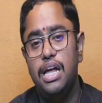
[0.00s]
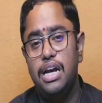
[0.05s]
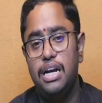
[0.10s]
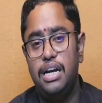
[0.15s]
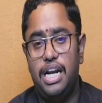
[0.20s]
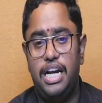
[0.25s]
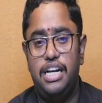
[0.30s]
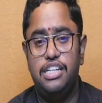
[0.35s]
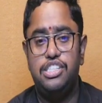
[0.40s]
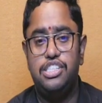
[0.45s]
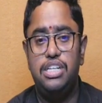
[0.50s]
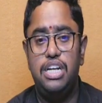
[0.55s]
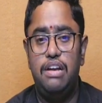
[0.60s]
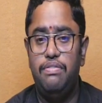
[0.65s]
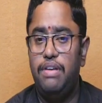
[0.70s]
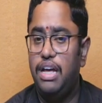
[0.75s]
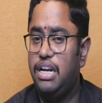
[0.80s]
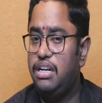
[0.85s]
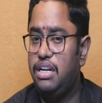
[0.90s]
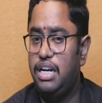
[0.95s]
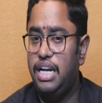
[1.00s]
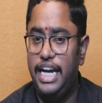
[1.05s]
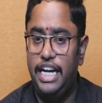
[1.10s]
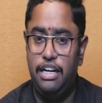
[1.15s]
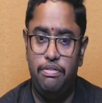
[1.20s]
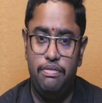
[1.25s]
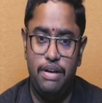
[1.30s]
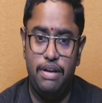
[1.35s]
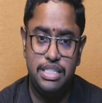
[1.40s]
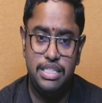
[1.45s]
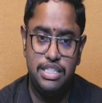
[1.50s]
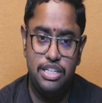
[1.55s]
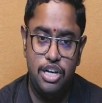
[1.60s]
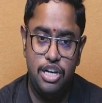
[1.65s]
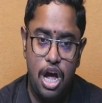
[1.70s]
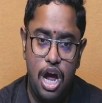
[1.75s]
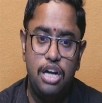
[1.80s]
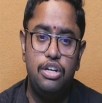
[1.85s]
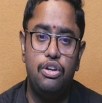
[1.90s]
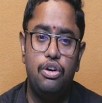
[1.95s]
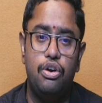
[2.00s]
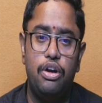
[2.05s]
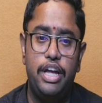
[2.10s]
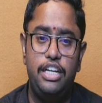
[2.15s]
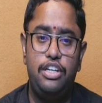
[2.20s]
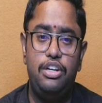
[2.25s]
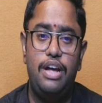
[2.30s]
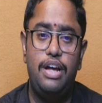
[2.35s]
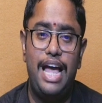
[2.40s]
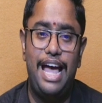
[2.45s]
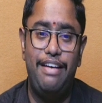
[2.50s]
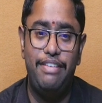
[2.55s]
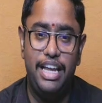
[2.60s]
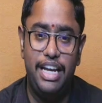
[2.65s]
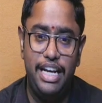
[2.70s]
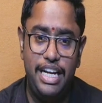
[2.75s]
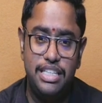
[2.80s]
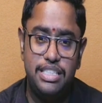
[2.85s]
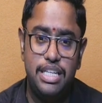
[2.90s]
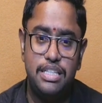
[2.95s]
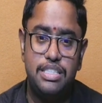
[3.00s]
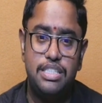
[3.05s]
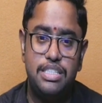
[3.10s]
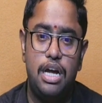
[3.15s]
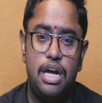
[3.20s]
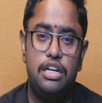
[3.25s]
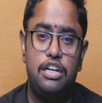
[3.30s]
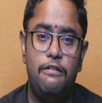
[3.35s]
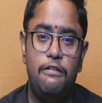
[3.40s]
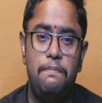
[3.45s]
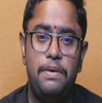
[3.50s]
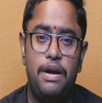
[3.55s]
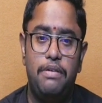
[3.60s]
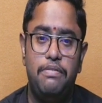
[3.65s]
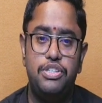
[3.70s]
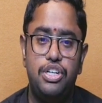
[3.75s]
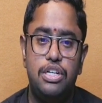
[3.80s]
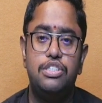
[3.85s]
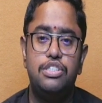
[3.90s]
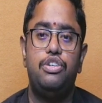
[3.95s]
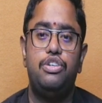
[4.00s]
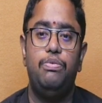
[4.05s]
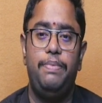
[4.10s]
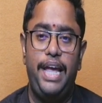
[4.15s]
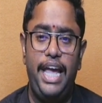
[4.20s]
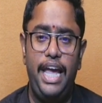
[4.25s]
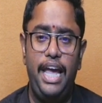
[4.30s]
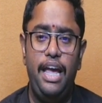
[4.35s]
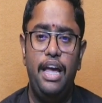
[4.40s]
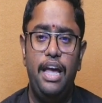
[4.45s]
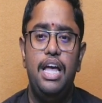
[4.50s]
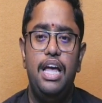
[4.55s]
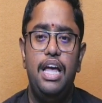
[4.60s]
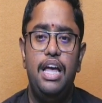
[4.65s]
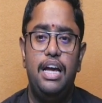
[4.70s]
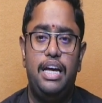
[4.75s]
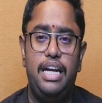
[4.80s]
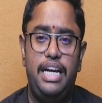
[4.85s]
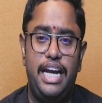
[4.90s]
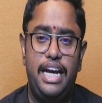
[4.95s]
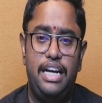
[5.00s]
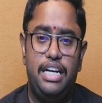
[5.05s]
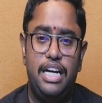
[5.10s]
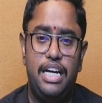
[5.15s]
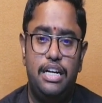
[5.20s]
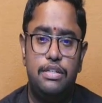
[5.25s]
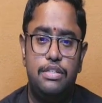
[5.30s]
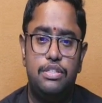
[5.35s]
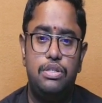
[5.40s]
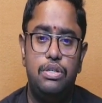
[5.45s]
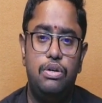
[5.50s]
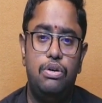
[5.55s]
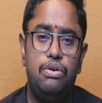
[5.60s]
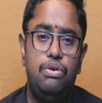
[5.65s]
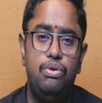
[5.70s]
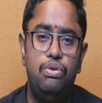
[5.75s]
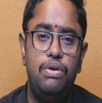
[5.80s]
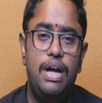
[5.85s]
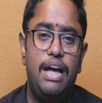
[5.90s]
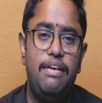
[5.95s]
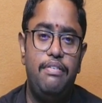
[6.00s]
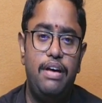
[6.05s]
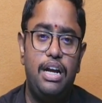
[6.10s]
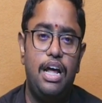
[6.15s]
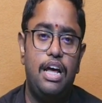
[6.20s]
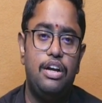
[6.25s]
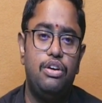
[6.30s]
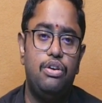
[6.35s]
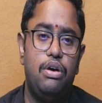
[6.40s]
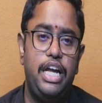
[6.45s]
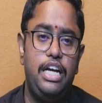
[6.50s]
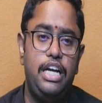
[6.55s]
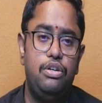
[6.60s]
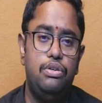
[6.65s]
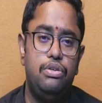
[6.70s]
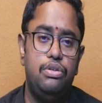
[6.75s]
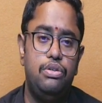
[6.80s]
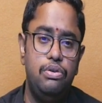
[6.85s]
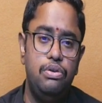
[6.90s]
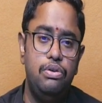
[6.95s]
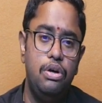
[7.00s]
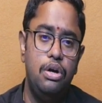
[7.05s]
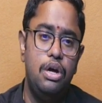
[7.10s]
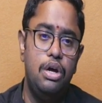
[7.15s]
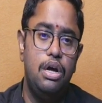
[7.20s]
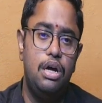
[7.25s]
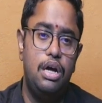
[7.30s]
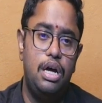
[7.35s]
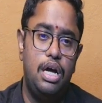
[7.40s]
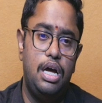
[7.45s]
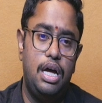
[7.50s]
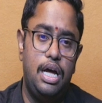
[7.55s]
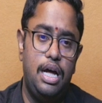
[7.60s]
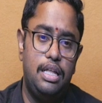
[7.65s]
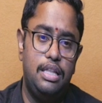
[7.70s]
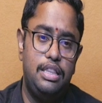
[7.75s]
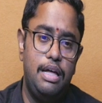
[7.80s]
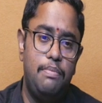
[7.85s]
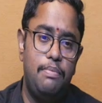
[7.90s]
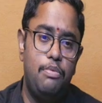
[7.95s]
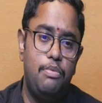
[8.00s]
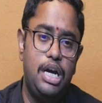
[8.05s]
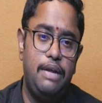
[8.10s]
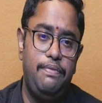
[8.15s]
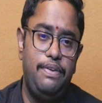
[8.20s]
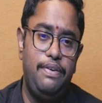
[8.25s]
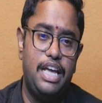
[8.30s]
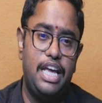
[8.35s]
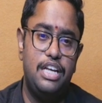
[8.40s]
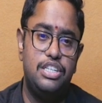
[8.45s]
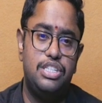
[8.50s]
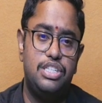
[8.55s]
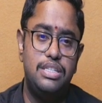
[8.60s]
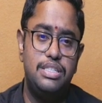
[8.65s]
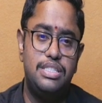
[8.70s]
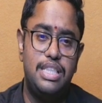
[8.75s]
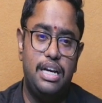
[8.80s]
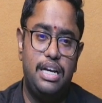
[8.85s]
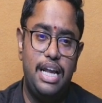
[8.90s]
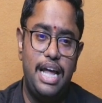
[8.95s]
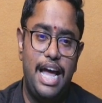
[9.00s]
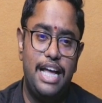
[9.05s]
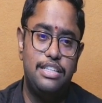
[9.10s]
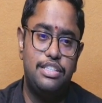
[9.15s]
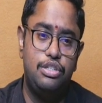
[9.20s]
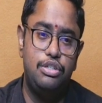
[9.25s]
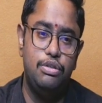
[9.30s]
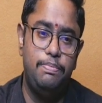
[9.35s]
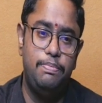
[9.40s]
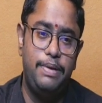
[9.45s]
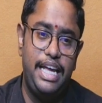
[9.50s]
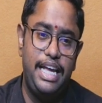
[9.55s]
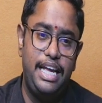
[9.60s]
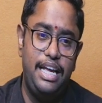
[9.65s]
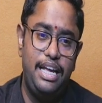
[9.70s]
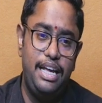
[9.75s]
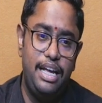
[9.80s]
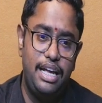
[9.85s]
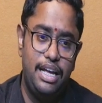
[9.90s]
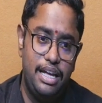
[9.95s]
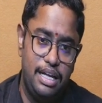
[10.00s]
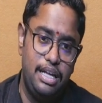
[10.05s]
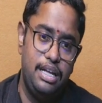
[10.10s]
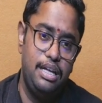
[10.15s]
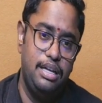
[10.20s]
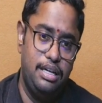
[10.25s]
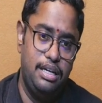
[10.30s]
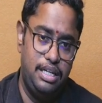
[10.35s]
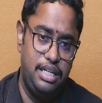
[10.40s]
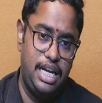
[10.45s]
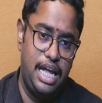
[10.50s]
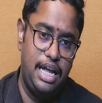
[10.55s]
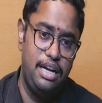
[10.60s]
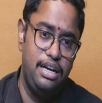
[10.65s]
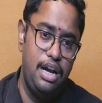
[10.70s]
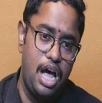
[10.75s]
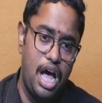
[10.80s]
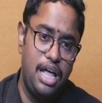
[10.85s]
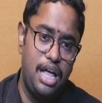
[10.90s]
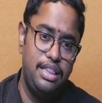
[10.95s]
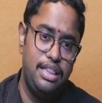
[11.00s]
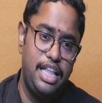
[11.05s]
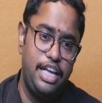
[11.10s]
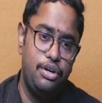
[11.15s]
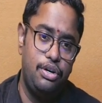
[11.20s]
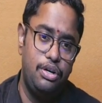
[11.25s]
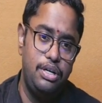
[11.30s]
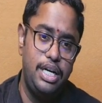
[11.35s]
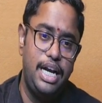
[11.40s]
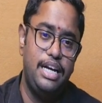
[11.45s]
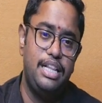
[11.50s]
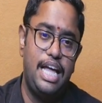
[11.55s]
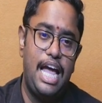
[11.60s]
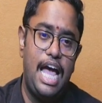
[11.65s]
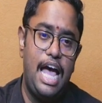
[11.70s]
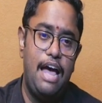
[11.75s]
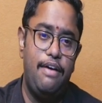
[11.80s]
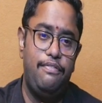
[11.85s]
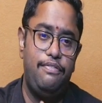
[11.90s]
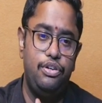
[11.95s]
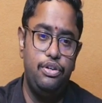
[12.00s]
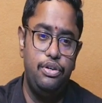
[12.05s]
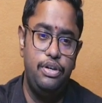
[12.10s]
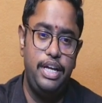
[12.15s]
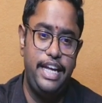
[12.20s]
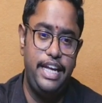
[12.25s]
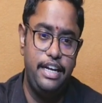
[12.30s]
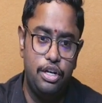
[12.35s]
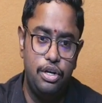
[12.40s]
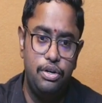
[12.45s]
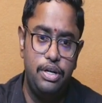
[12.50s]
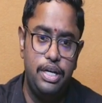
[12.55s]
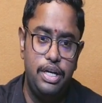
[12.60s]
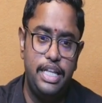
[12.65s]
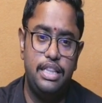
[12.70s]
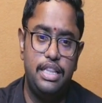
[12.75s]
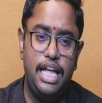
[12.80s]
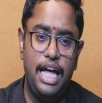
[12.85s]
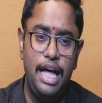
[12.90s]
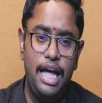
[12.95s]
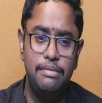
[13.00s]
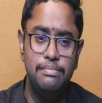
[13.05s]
traditional one, it was not going to have any such sort of provisions to be created. So whoever are going to do the modifications, that has to be done on their own, and they have to include in the